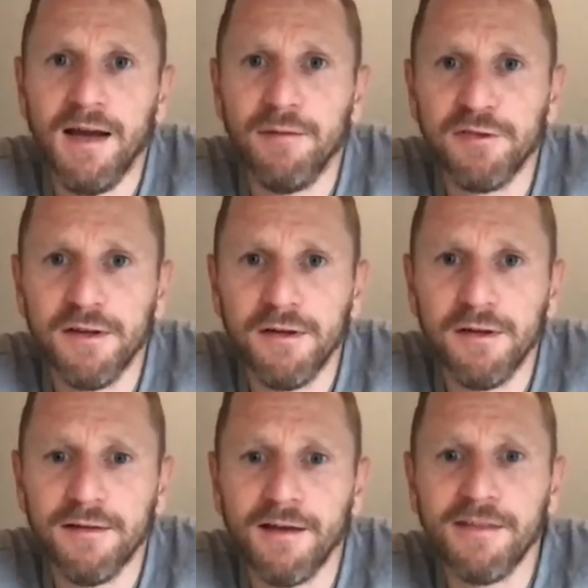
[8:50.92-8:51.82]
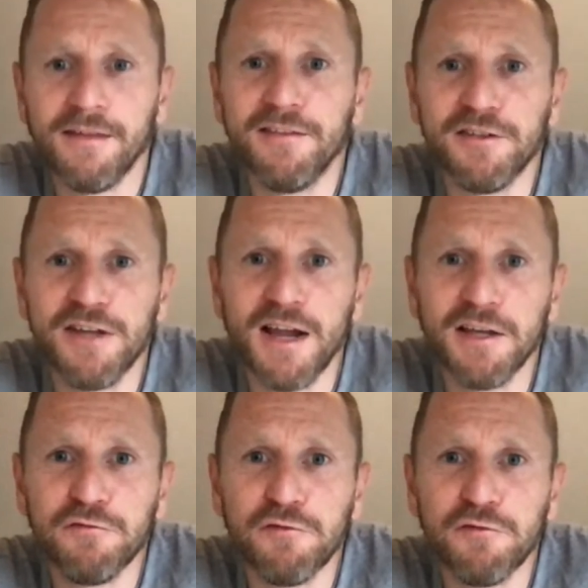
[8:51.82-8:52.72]
Yeah, absolutely. I think that's a
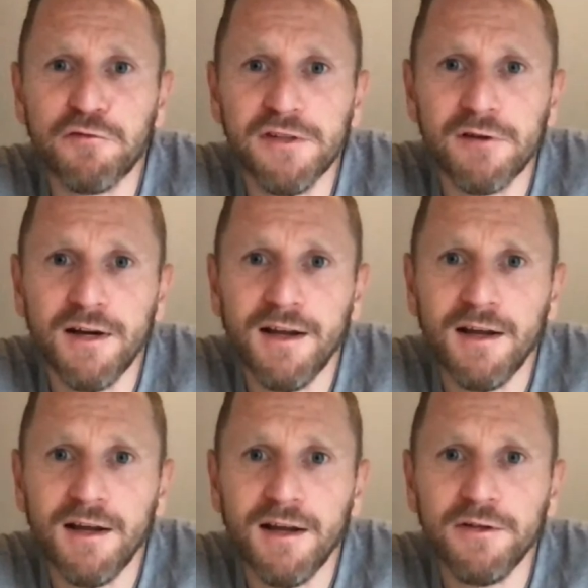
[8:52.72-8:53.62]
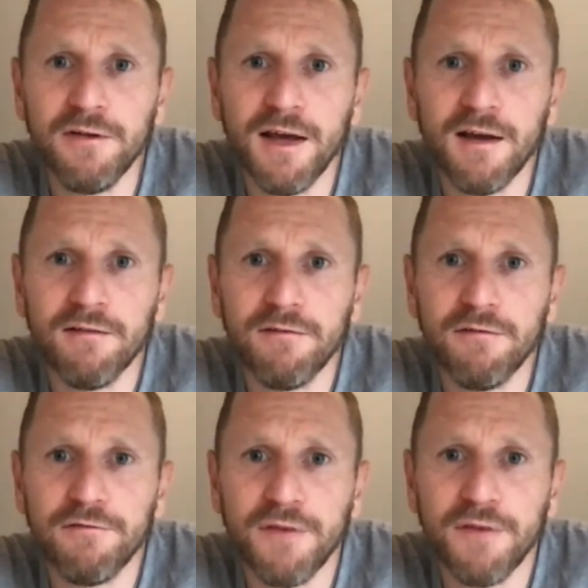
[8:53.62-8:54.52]
challenge for Brazil, right? How do we do that
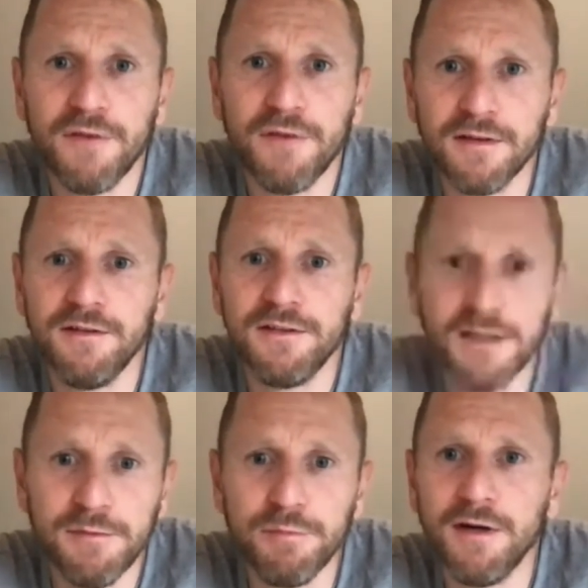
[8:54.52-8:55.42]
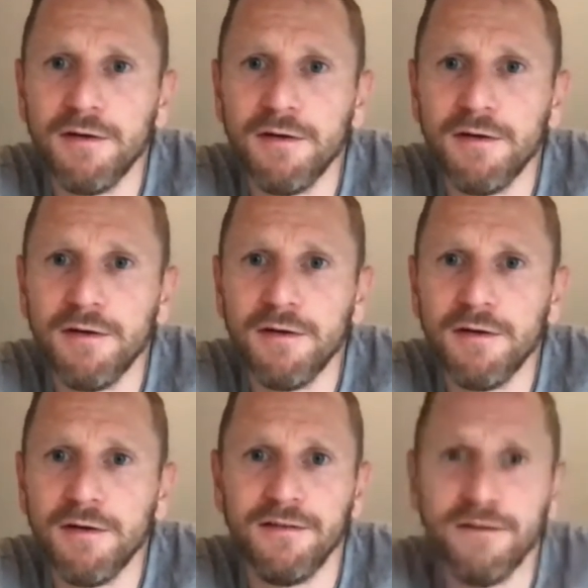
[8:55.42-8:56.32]
faster, cheaper,
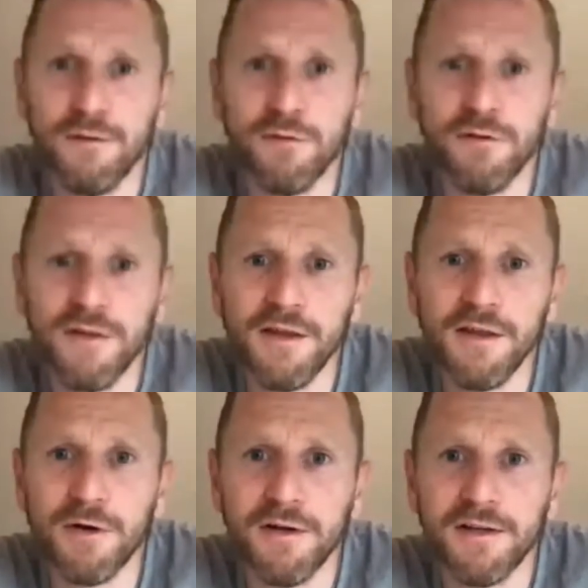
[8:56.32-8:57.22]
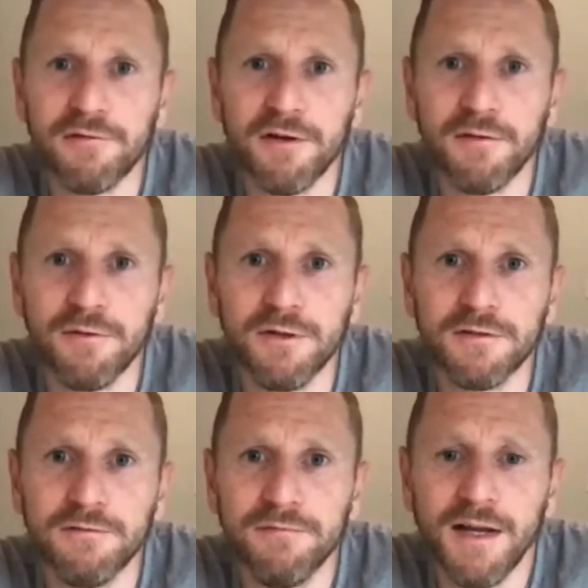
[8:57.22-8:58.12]
better than all of the other markets around the world?